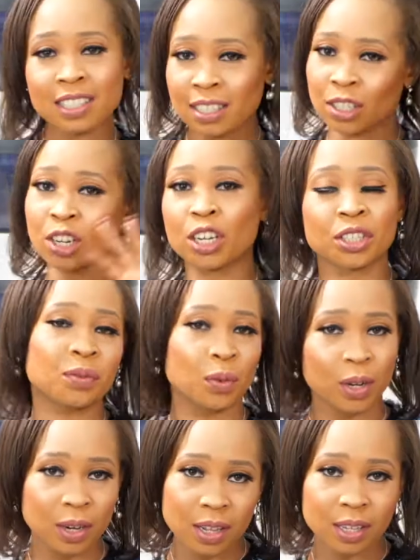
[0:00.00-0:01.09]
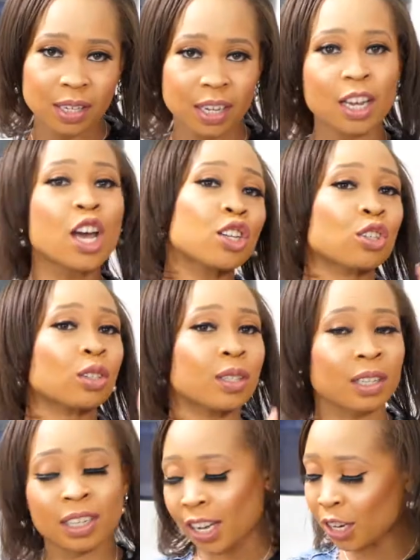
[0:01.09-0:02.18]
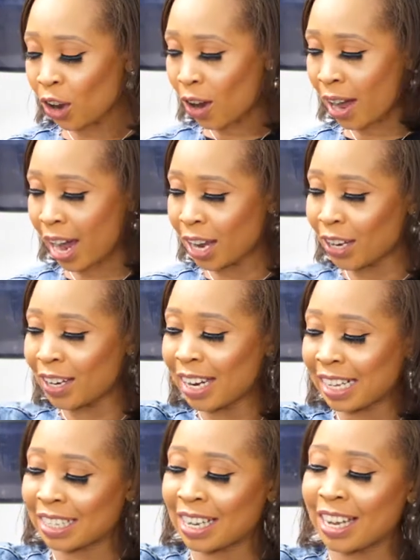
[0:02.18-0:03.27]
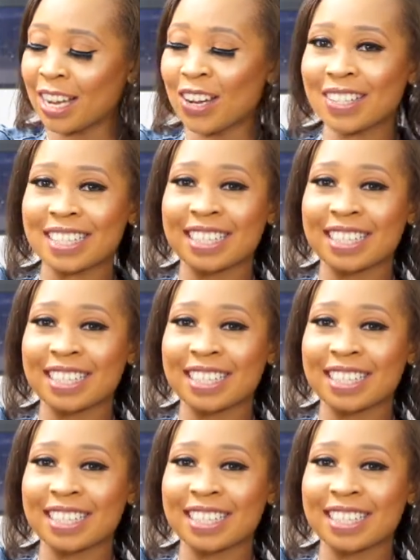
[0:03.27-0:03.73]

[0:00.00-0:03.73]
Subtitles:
a discussion for another day. So to clean your hair, you need to use